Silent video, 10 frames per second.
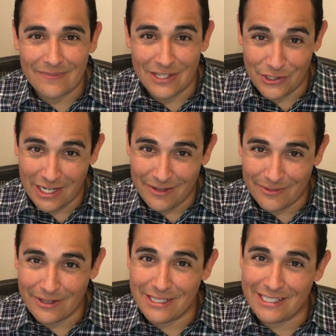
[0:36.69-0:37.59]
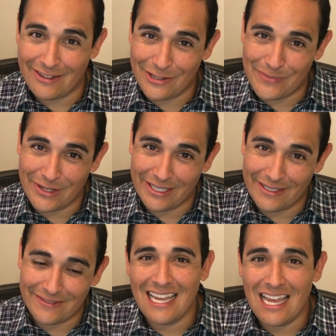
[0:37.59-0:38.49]
That's right, we're in a seller's market.
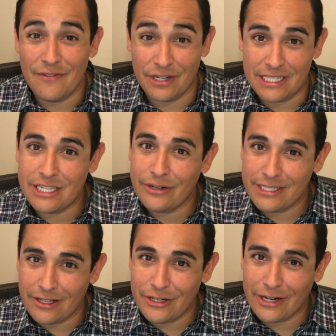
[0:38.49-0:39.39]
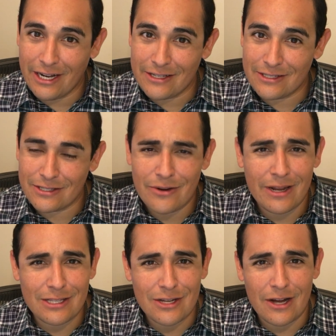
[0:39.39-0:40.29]
If you're considering selling your house, let's go
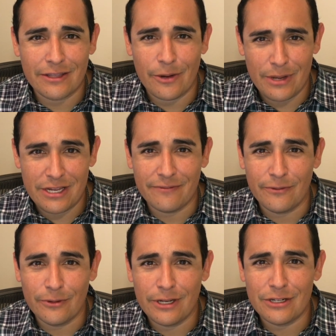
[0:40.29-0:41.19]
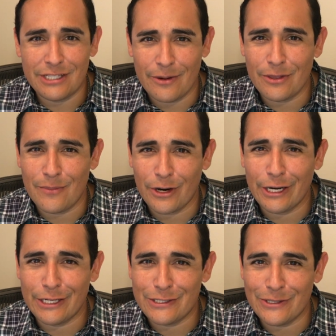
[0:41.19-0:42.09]
ahead and talk, that way you can fully understand what the
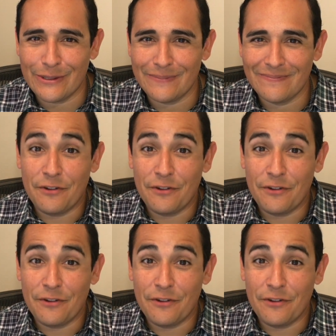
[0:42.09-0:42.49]
market is doing.